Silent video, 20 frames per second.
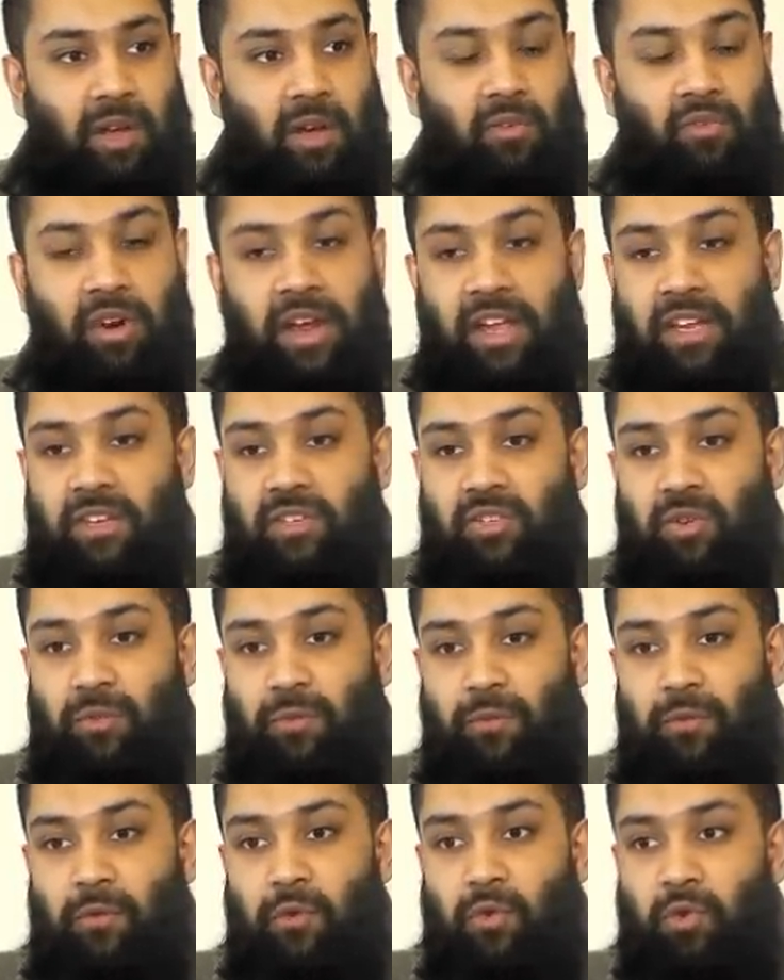a range
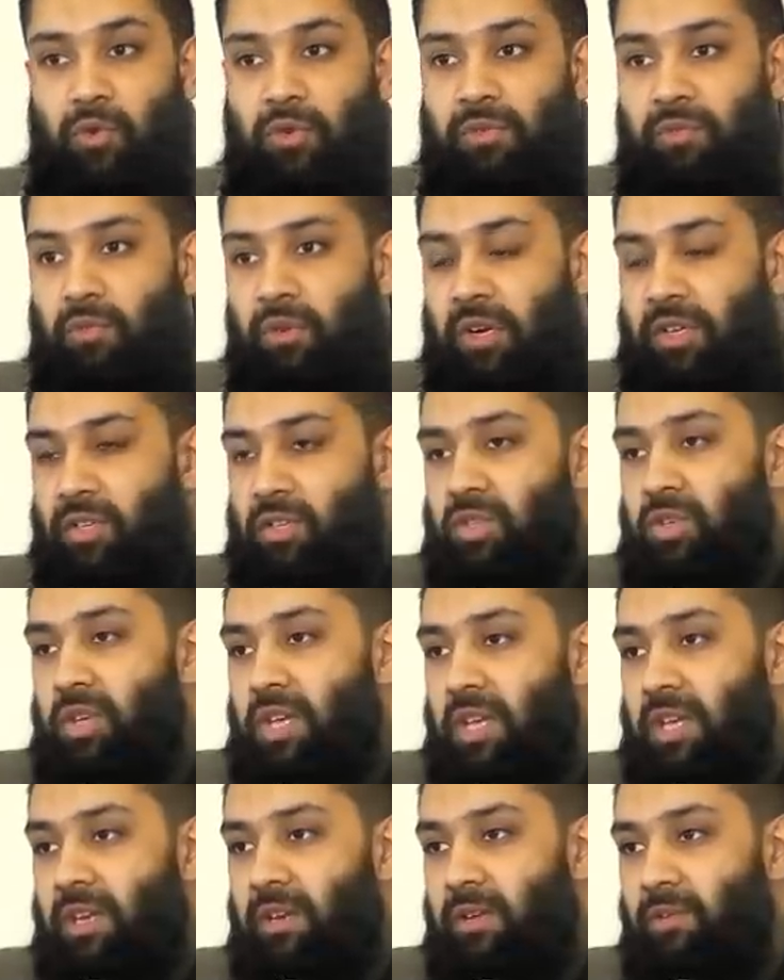of food for us to
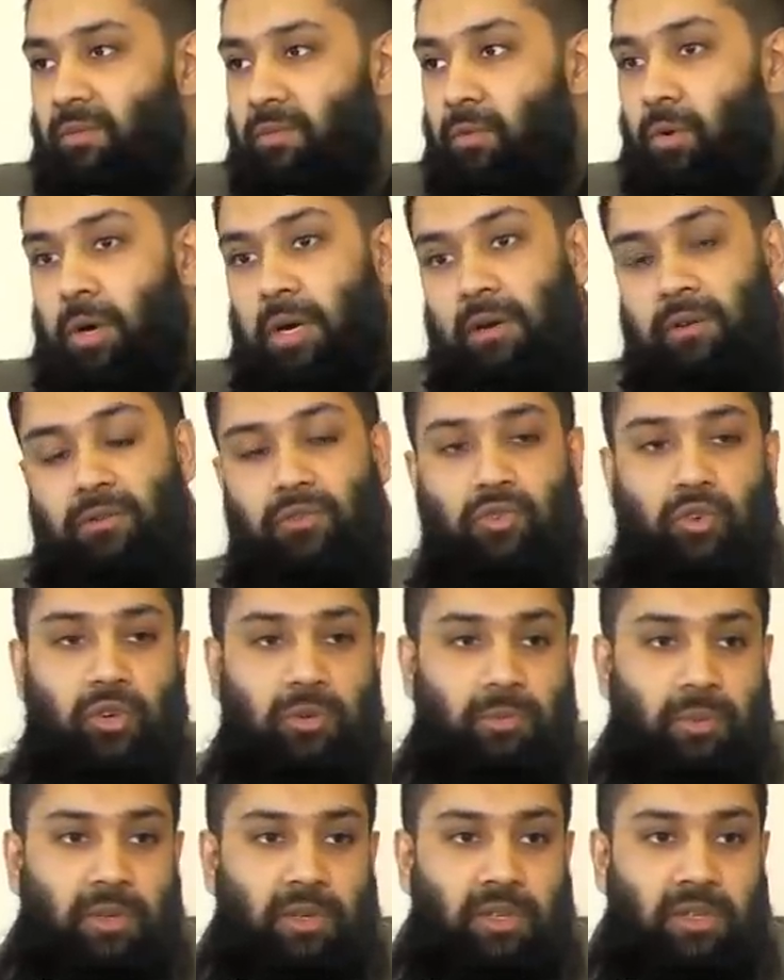eat, for our
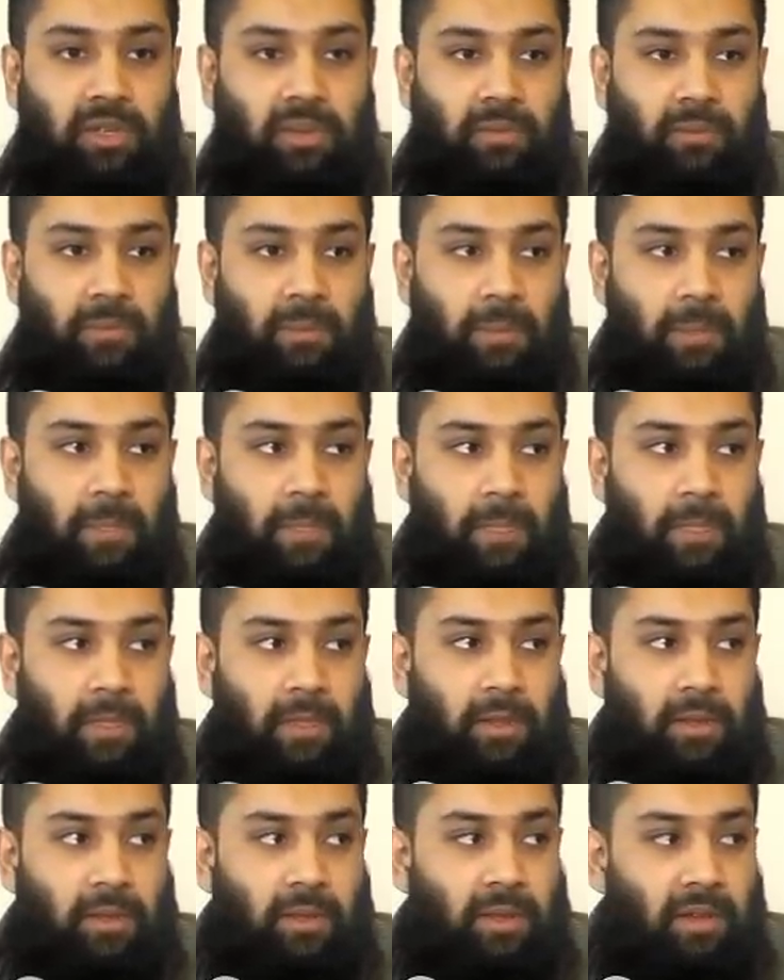enjoyment,
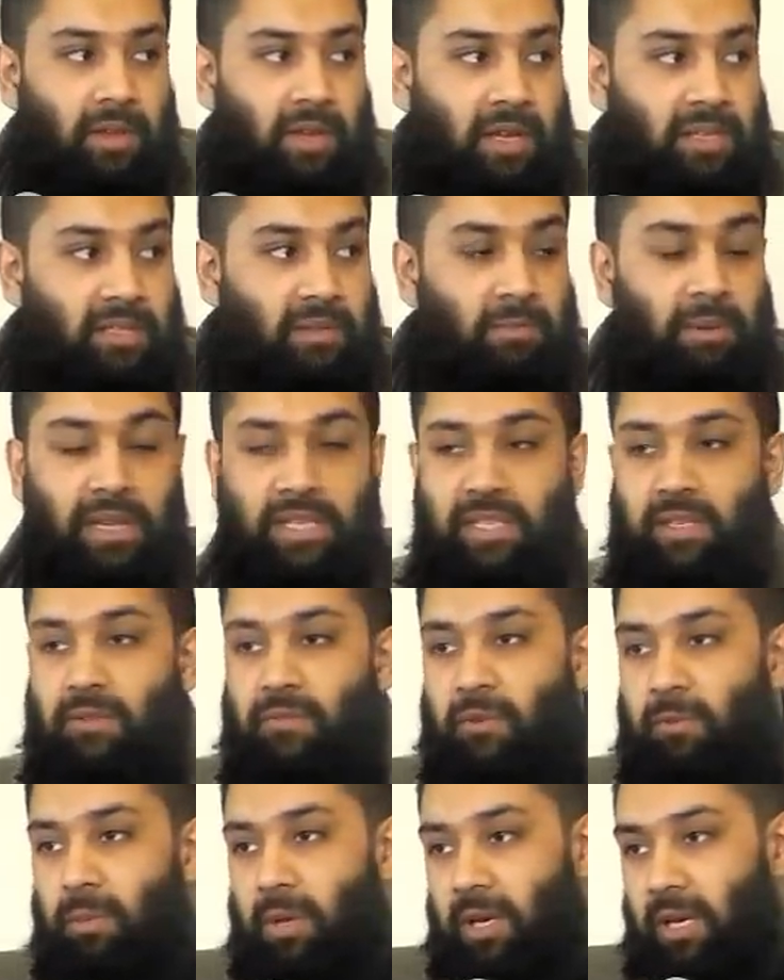as a
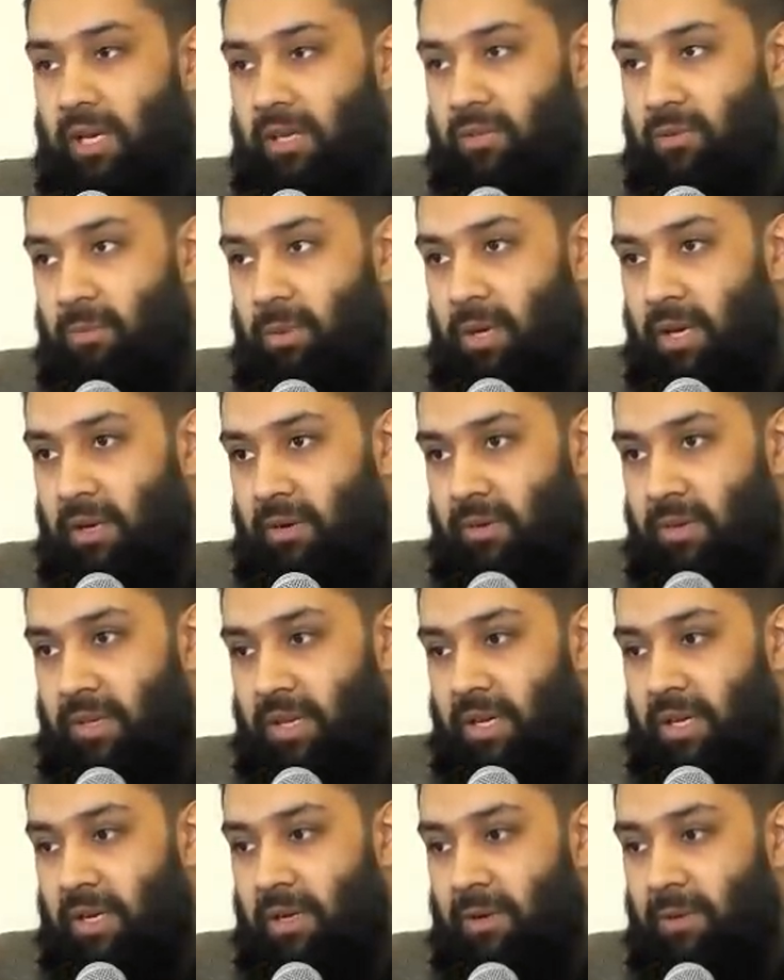blessing from Allah subhanahu
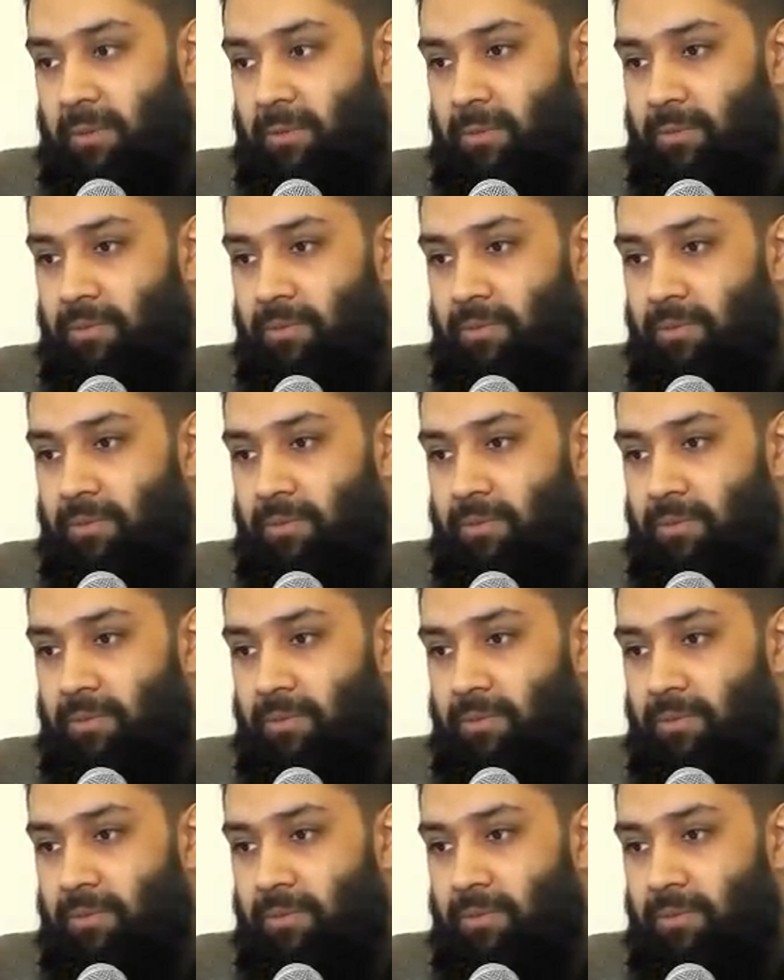wa ta'ala.